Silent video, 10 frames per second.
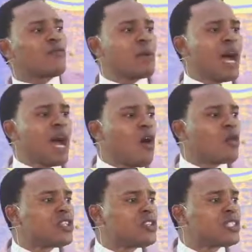are
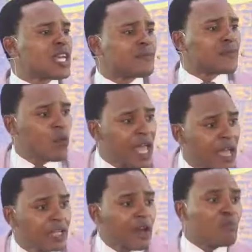originated from where? The
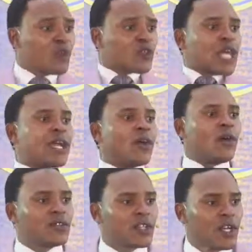Most High God.
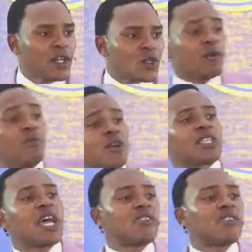So the Most High knows the